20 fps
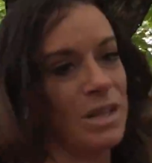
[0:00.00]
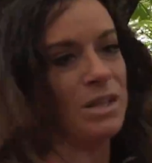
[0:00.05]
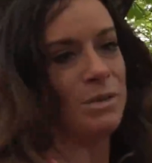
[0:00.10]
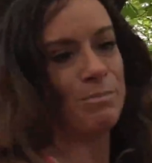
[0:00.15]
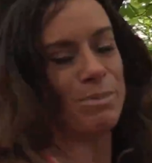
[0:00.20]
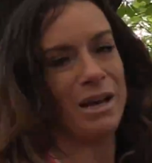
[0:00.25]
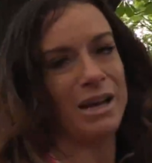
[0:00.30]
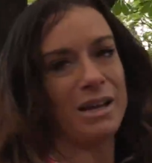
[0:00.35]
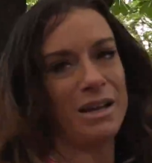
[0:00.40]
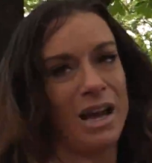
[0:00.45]

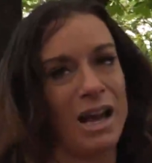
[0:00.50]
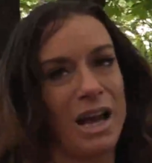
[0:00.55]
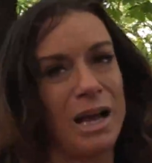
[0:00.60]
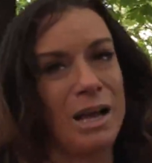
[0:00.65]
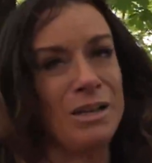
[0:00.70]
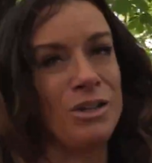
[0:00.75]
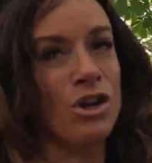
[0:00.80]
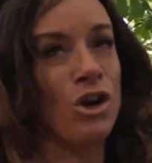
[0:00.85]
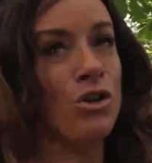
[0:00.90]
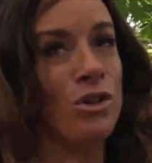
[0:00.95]
But
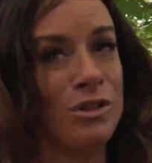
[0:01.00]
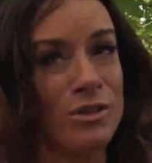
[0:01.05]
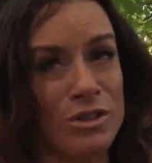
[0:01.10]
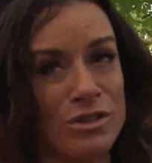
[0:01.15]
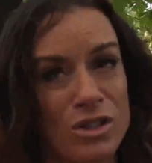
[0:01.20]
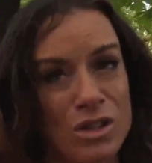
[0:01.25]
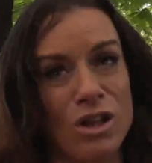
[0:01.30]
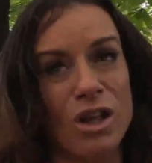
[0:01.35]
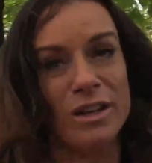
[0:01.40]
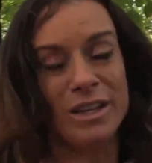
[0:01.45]
I know that
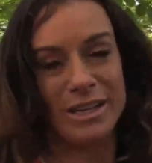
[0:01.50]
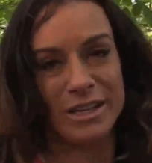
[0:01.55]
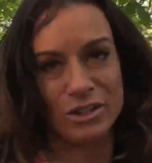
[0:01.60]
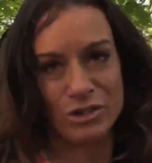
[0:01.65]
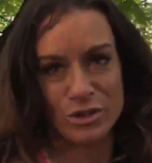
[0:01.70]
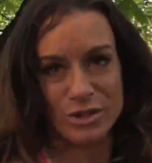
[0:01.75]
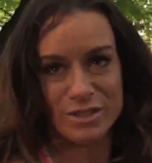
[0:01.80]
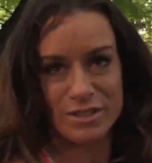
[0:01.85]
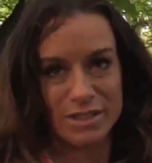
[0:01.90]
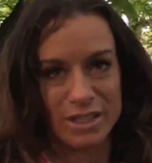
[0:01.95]
there's a lot of
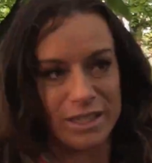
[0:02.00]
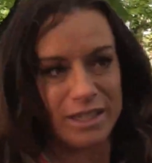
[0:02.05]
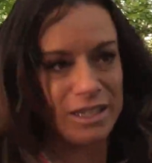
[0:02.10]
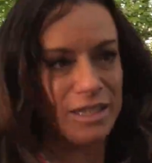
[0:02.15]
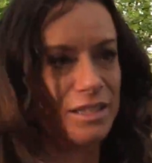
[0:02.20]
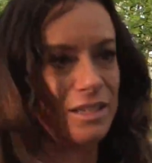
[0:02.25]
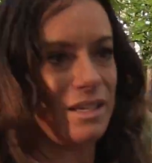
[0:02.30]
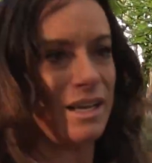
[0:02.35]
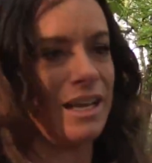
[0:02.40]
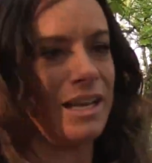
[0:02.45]
interest in
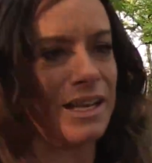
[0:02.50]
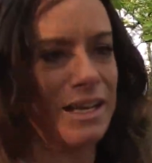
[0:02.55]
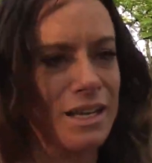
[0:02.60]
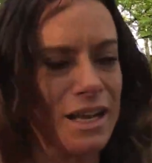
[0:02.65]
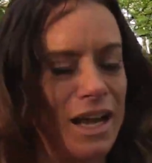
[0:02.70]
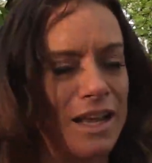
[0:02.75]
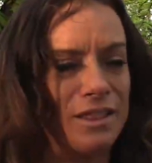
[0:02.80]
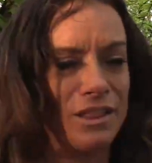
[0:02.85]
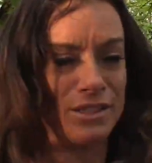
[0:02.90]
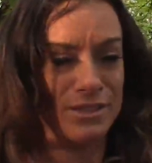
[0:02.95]
it, and
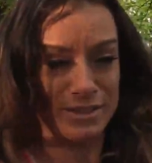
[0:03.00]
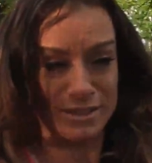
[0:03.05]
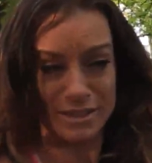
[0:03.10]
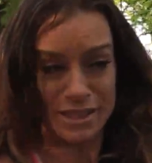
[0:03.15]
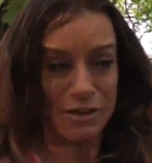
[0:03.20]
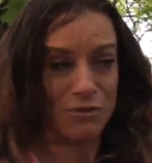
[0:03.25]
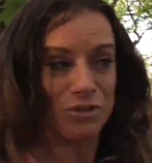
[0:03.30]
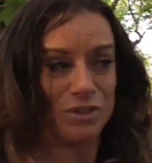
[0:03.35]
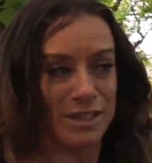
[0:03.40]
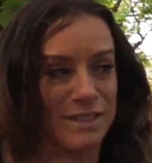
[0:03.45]
it's
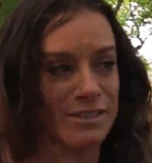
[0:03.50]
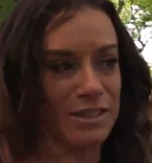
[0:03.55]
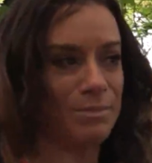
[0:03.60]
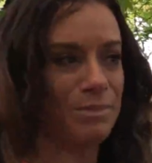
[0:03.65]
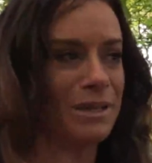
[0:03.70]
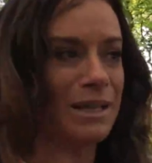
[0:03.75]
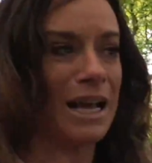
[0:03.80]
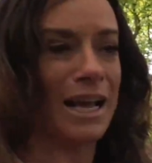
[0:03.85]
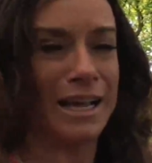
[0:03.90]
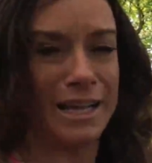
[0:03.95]
definitely
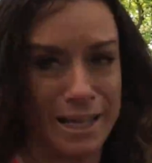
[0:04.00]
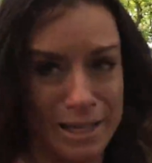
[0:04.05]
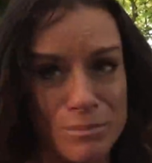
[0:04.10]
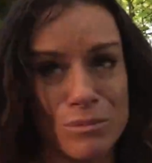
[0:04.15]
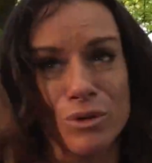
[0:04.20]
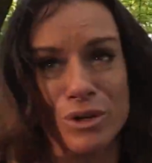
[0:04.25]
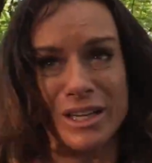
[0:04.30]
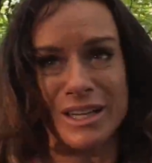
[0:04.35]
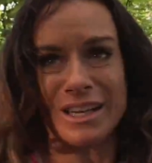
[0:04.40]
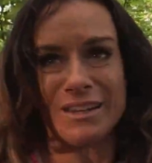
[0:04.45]
something I am
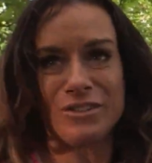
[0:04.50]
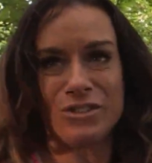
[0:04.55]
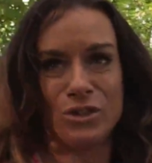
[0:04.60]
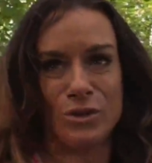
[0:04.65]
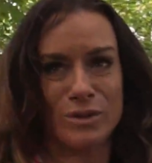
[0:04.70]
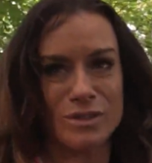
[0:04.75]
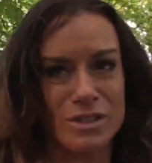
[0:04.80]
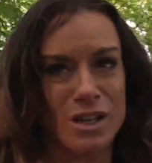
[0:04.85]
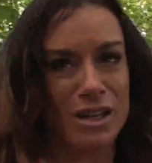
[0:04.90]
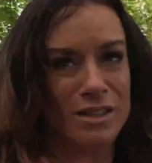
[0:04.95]
going to get to.
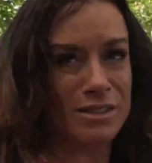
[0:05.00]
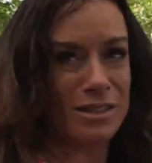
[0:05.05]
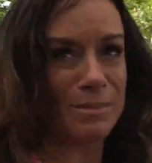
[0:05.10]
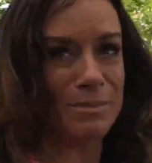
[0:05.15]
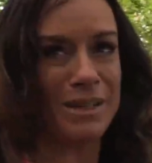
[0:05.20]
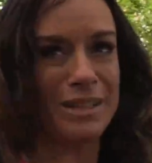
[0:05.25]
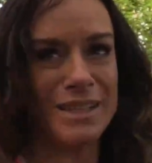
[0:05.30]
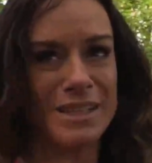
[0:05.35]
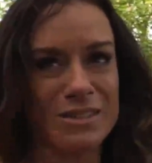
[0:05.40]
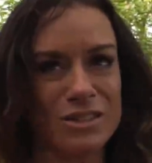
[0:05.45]
It's not
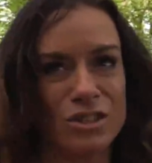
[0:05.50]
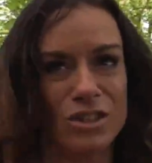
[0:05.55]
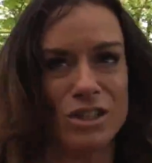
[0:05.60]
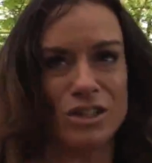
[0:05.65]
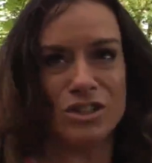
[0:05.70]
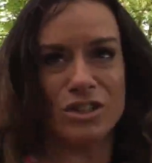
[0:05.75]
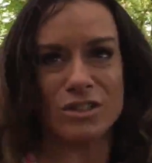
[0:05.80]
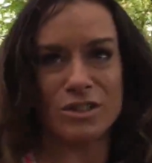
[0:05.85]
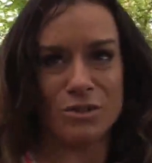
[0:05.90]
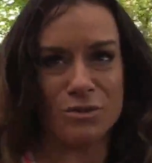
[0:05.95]
something that's going to
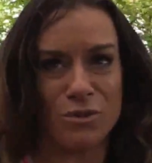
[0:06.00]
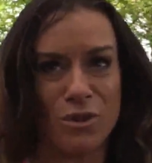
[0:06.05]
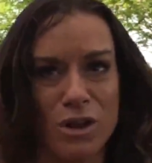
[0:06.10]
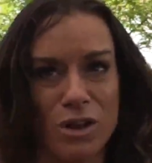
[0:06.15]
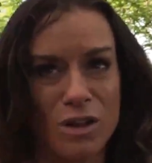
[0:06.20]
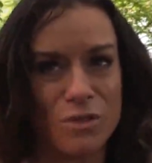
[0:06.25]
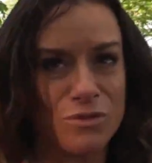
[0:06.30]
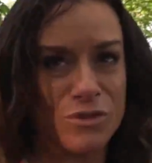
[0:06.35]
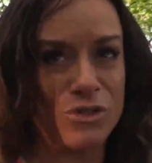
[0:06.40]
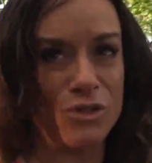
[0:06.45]
just fall
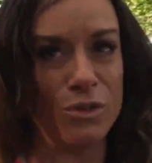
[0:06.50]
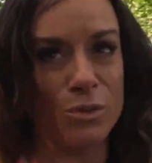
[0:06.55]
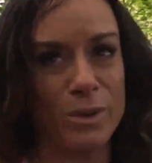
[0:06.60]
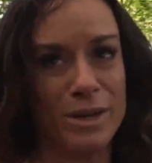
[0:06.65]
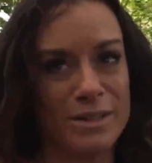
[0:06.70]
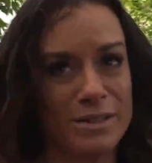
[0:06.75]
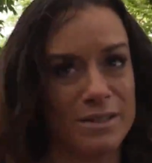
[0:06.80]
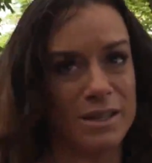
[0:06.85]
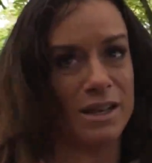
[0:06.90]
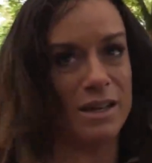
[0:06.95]
off to the
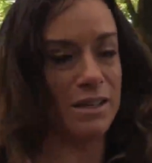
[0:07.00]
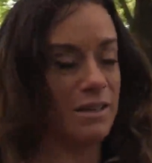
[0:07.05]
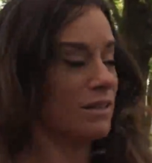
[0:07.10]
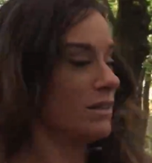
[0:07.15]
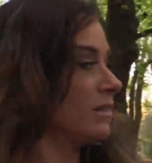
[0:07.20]
wayside.